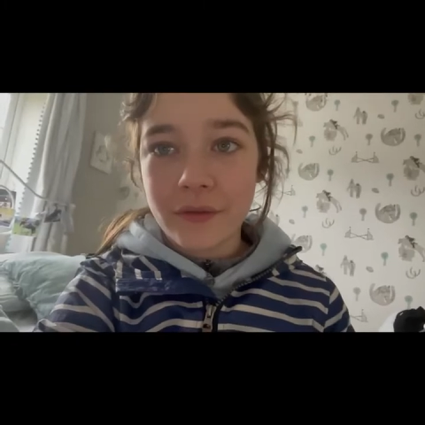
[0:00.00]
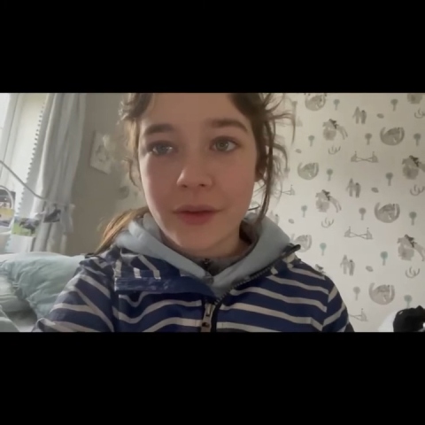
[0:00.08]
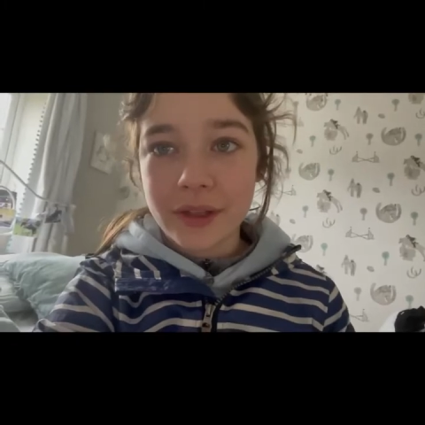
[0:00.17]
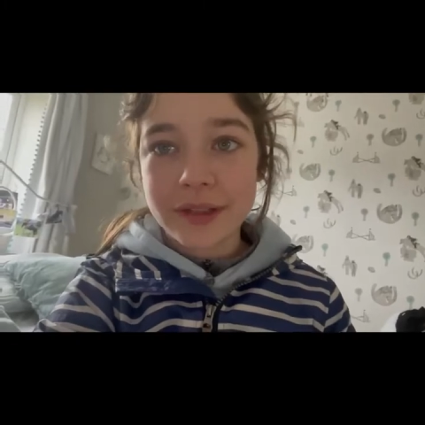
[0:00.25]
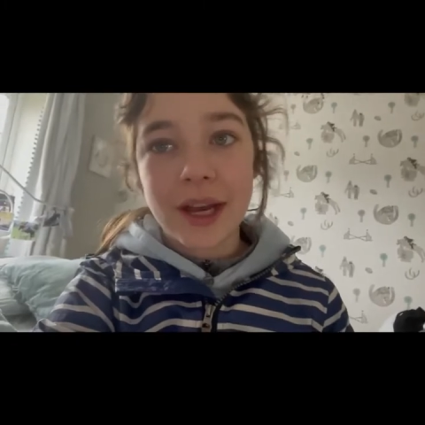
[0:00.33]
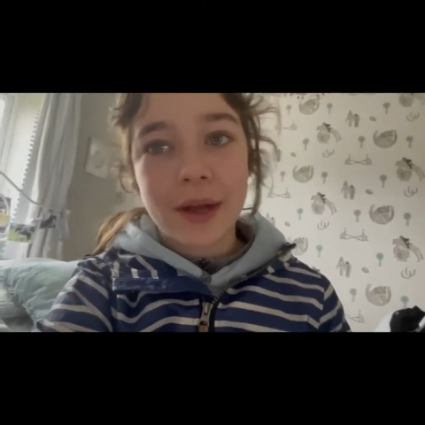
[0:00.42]

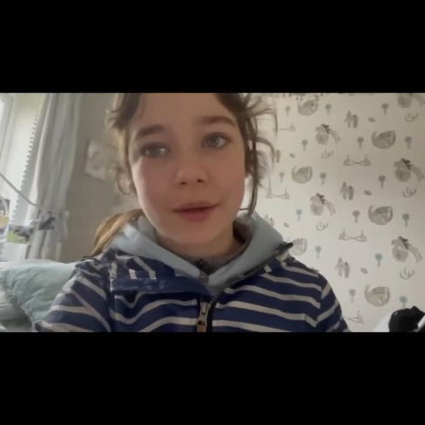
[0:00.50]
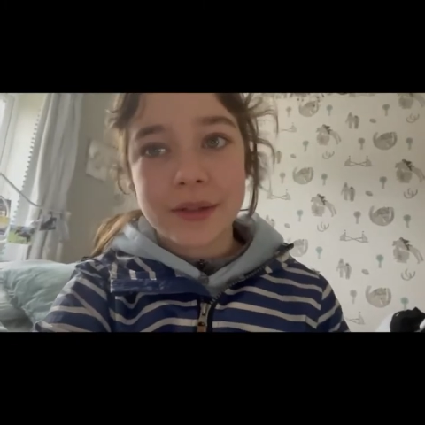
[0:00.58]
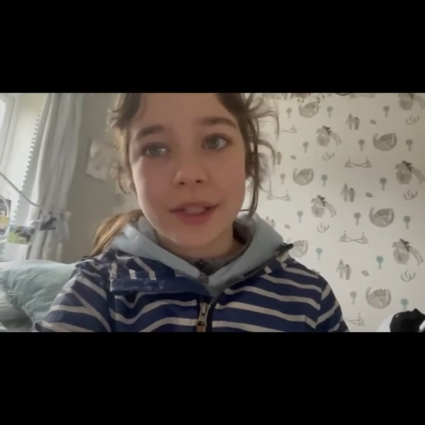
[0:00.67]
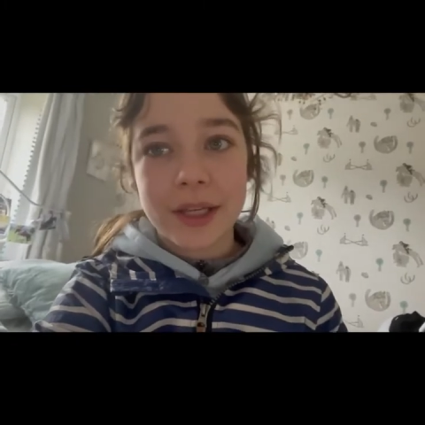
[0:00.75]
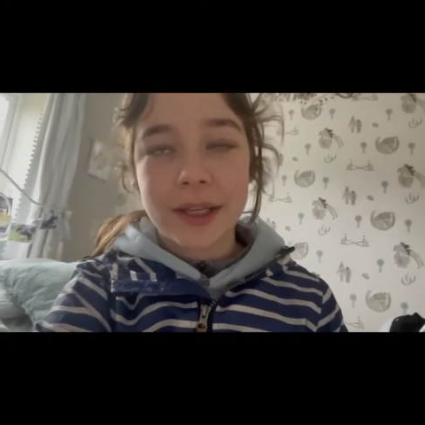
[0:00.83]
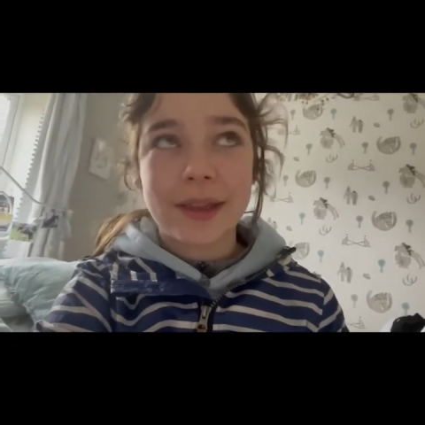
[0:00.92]
first
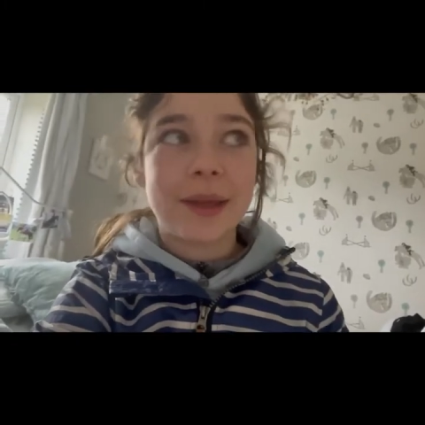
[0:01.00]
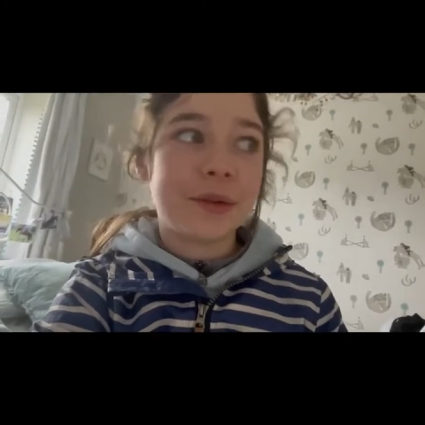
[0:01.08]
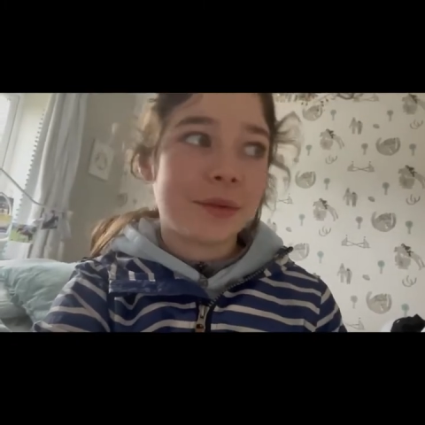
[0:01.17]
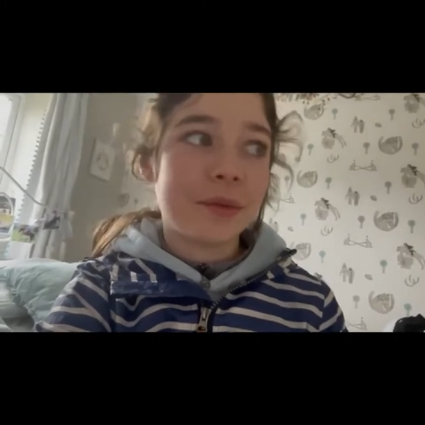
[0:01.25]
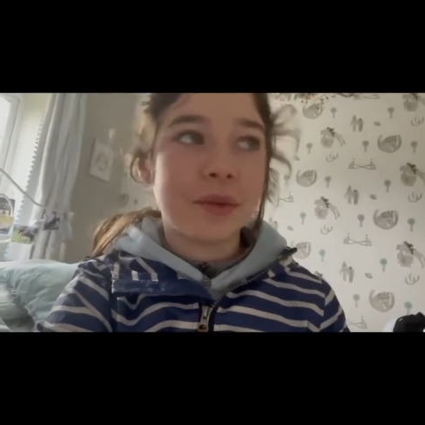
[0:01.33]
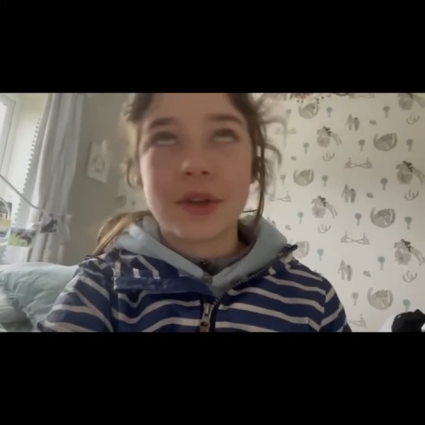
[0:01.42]
outing and then
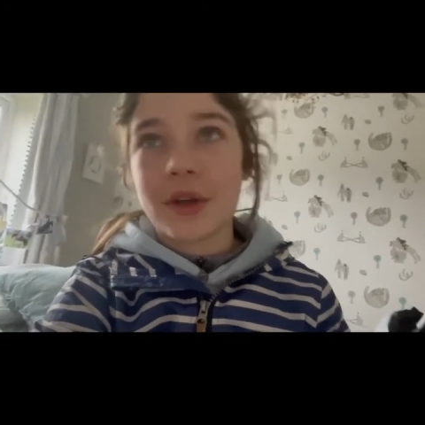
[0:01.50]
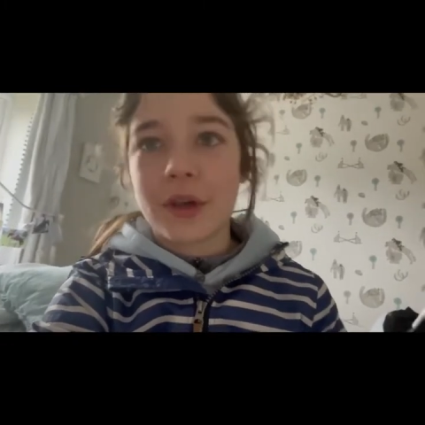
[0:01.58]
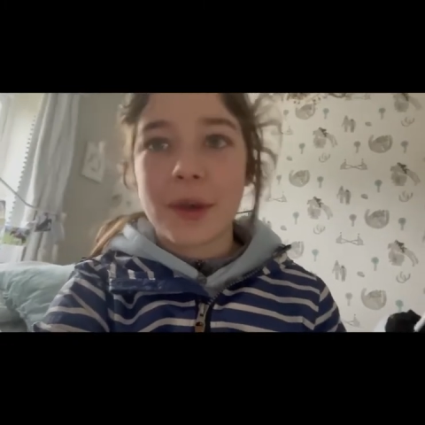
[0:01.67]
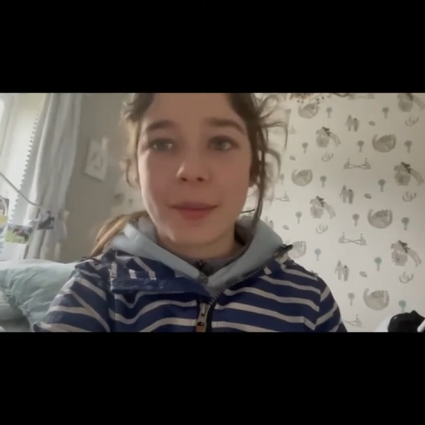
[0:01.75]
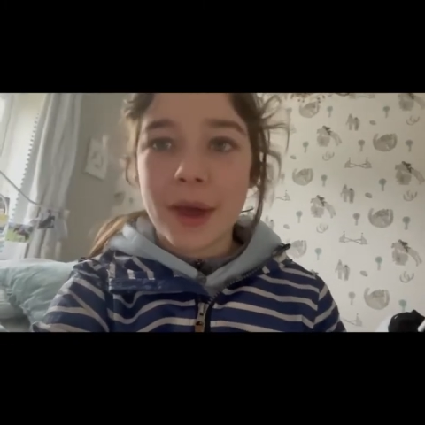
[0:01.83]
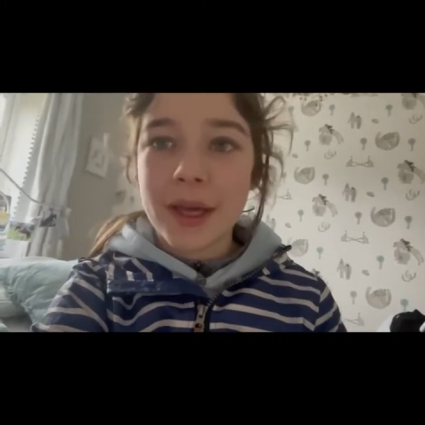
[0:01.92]
we'll start
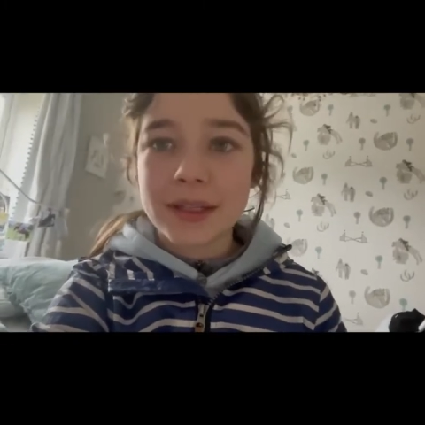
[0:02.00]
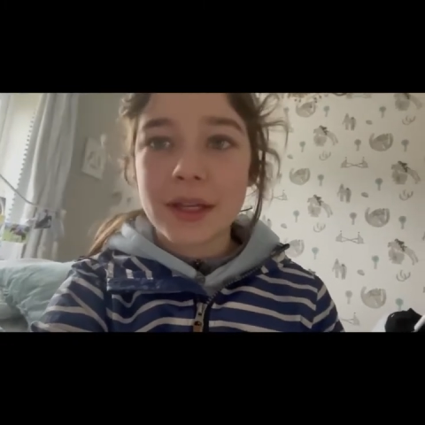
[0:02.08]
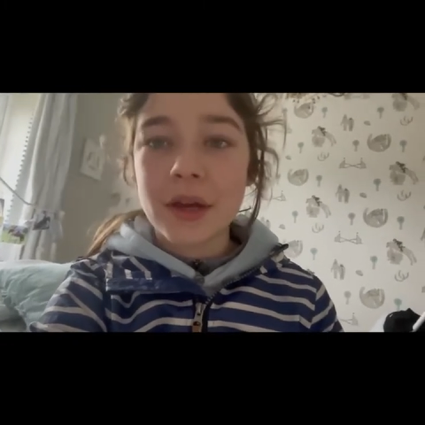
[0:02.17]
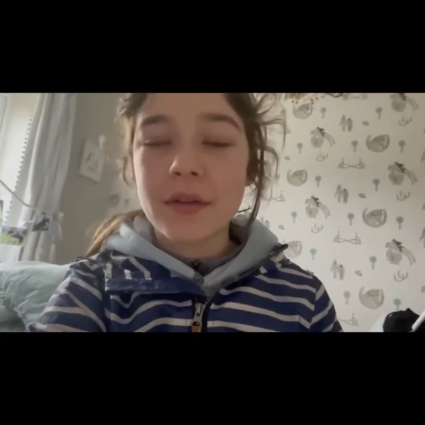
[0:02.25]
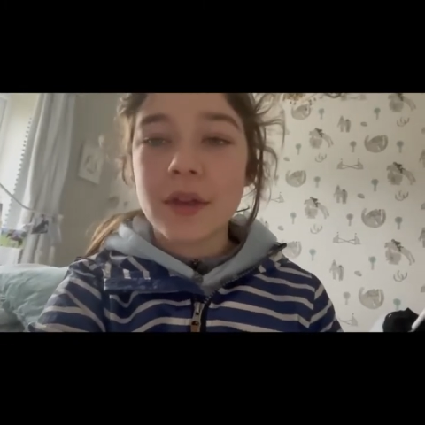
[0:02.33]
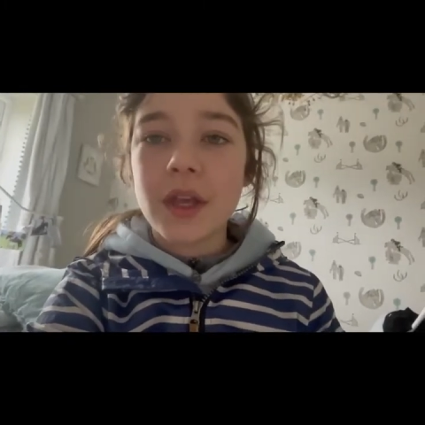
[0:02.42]
going by herself.